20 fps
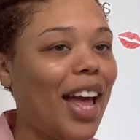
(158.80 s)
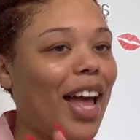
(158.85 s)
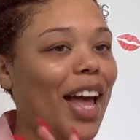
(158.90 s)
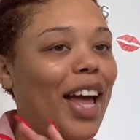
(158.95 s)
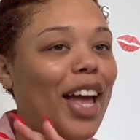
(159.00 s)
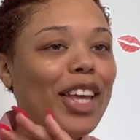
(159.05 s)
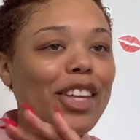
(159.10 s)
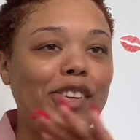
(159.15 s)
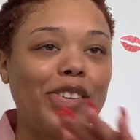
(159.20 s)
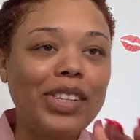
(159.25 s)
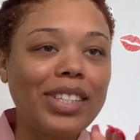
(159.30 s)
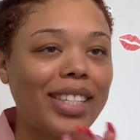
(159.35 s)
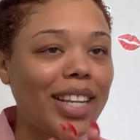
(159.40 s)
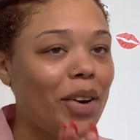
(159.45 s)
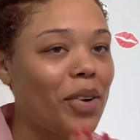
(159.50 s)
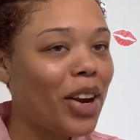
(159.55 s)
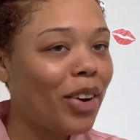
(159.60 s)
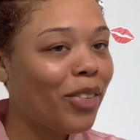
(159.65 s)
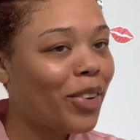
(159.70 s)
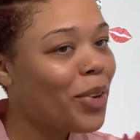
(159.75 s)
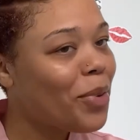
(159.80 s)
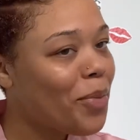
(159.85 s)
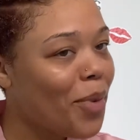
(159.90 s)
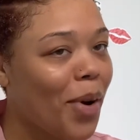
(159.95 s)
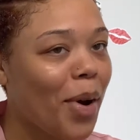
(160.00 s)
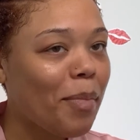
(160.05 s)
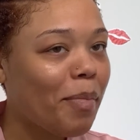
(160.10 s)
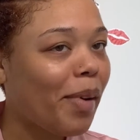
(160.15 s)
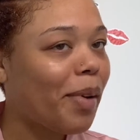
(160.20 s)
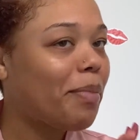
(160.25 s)
you can say whatever you want
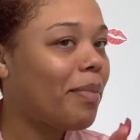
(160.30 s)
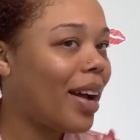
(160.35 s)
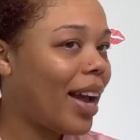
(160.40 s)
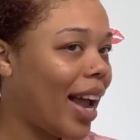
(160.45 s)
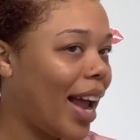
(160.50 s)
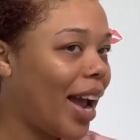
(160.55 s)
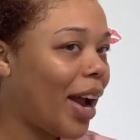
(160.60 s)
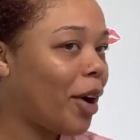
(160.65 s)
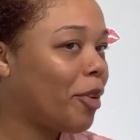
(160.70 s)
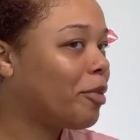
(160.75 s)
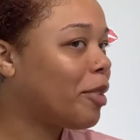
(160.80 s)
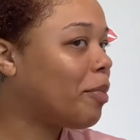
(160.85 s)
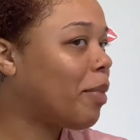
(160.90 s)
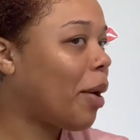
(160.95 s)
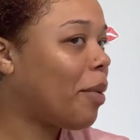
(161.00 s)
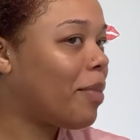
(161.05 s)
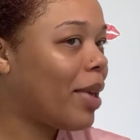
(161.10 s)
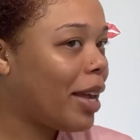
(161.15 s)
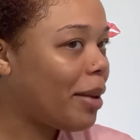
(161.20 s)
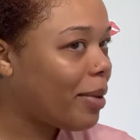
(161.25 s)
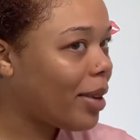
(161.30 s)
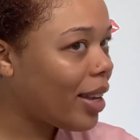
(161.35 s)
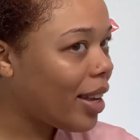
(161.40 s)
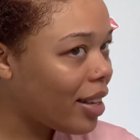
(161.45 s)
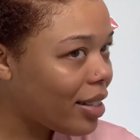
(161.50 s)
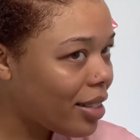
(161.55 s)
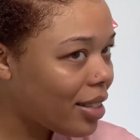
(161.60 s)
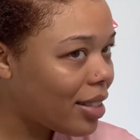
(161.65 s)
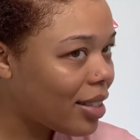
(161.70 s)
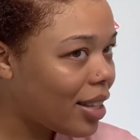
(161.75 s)
about my hair, but my
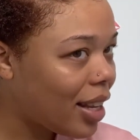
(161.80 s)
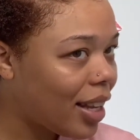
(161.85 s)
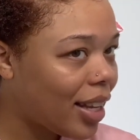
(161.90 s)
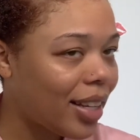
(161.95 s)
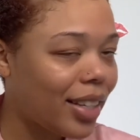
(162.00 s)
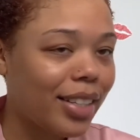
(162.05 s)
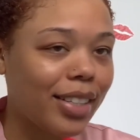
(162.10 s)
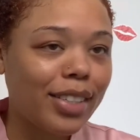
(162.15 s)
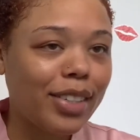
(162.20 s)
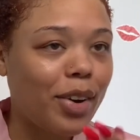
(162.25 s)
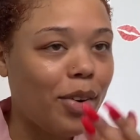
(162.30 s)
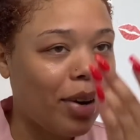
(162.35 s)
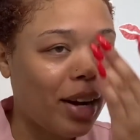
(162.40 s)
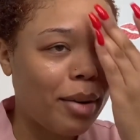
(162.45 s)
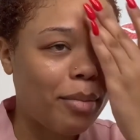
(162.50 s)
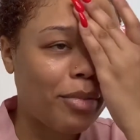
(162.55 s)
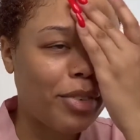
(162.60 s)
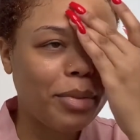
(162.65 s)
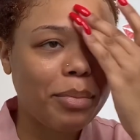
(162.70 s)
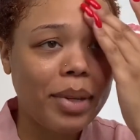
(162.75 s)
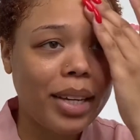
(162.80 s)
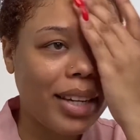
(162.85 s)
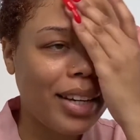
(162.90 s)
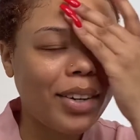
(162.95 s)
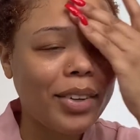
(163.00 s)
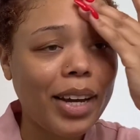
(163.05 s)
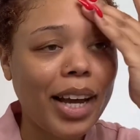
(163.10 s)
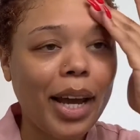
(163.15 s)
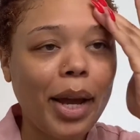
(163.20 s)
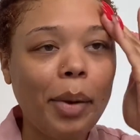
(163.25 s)
babies don't come for me,
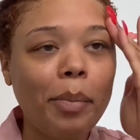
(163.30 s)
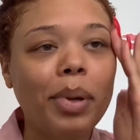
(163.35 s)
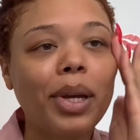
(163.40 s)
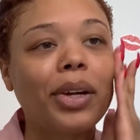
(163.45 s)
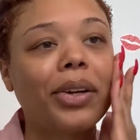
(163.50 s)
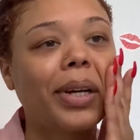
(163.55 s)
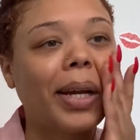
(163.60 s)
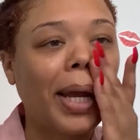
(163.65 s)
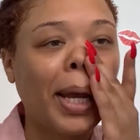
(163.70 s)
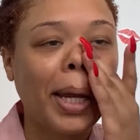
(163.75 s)
okay? Period.